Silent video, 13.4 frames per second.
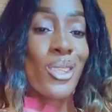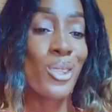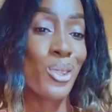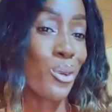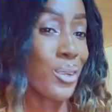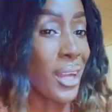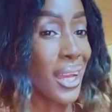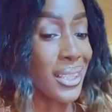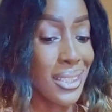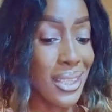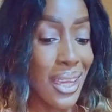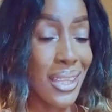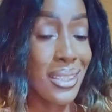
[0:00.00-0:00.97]
So
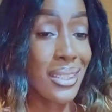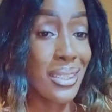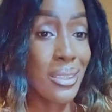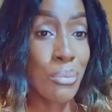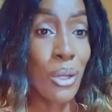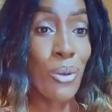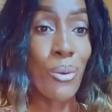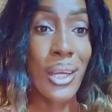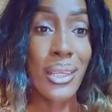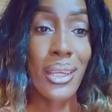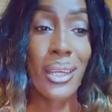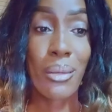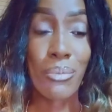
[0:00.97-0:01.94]
next is this pink
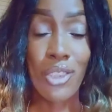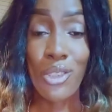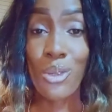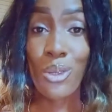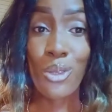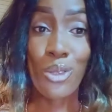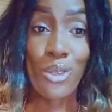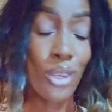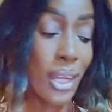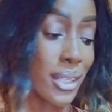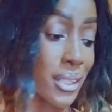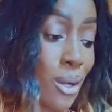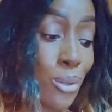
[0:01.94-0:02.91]
one, and I'm just going to try
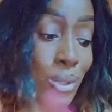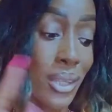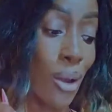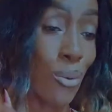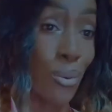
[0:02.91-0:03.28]
it out.